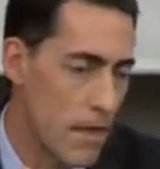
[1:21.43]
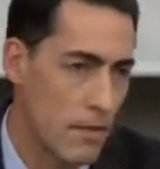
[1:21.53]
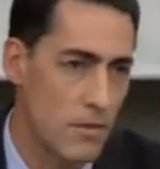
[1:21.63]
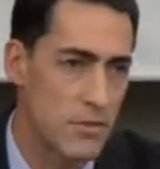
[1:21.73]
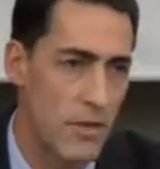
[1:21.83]

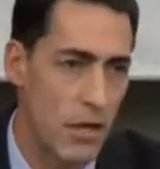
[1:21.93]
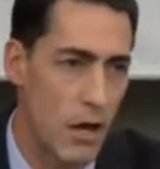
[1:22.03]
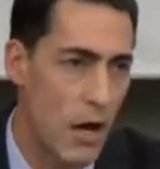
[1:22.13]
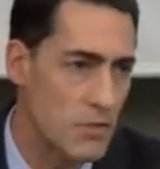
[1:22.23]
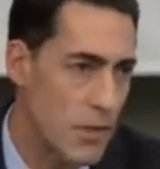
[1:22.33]
And let's say the
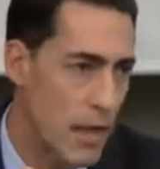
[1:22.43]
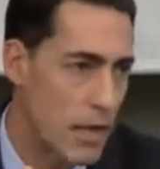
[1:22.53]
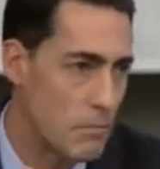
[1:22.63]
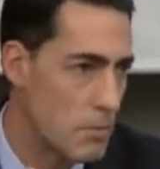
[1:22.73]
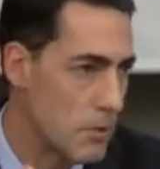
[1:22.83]
cost of that
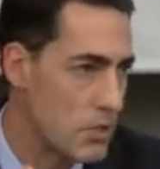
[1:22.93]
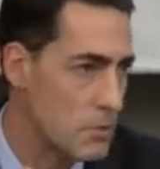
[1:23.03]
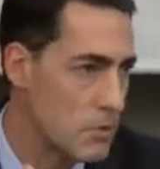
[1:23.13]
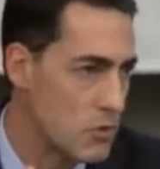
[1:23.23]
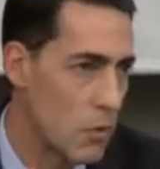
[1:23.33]
hip
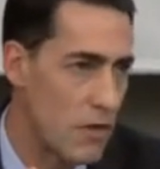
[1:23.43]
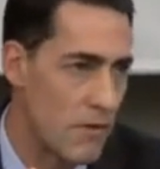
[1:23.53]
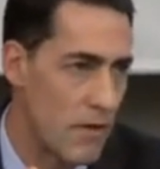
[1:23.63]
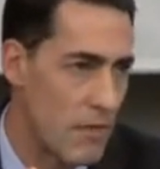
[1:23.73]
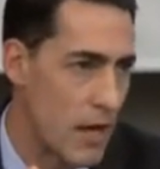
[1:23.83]
replacement is
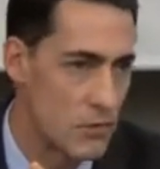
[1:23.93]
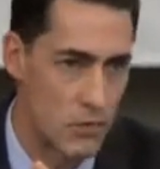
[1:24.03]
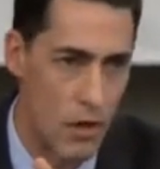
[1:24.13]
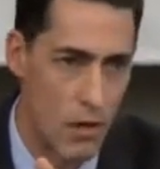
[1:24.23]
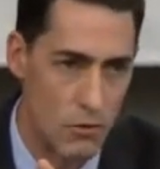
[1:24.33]

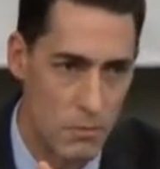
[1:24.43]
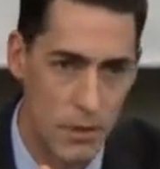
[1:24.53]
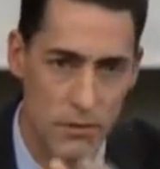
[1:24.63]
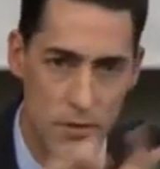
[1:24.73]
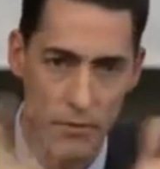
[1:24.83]
$25,000
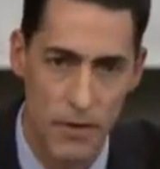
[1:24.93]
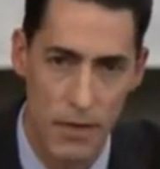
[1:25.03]
because, they,